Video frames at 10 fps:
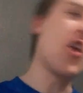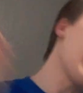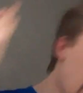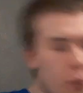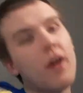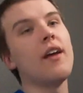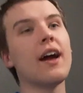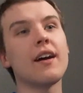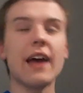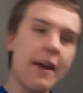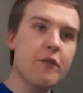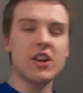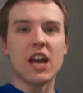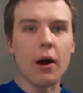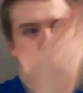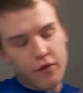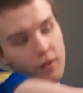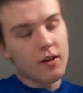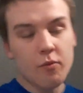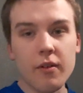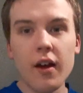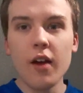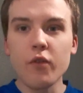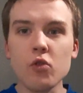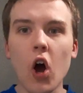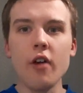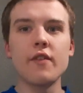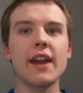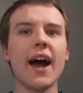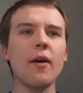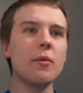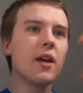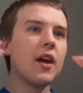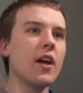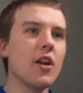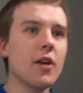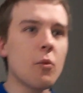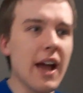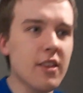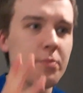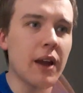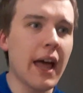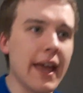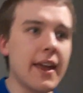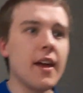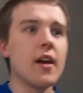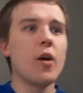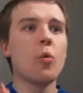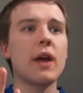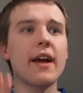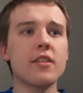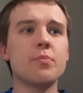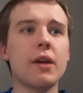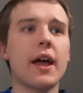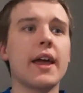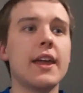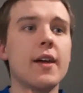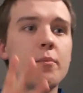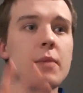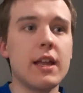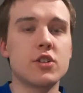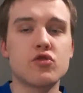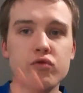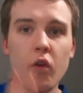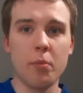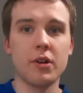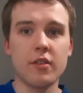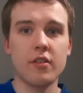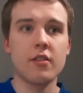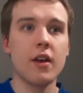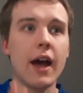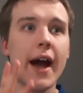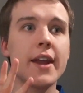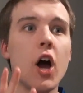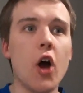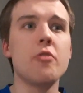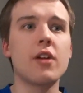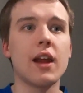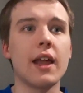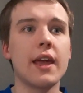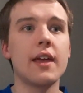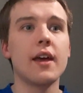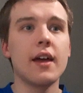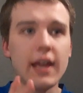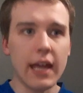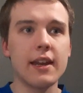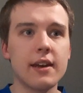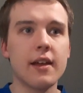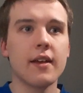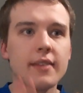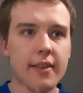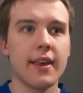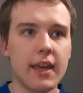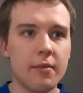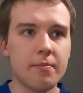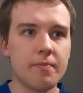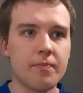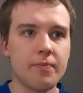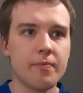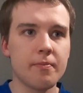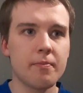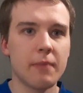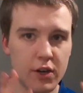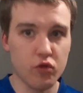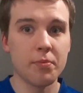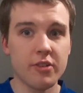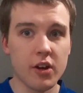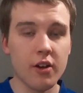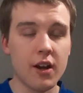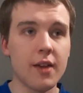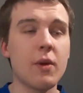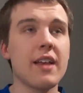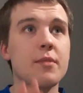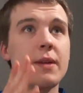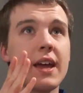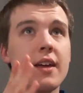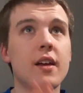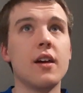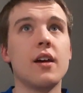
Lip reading: Chonk out. Everidge out from COVID. How? Like, we had to play Mitch Roberts and Oakley in the team. Mitch Roberts and Oakley. We had to play.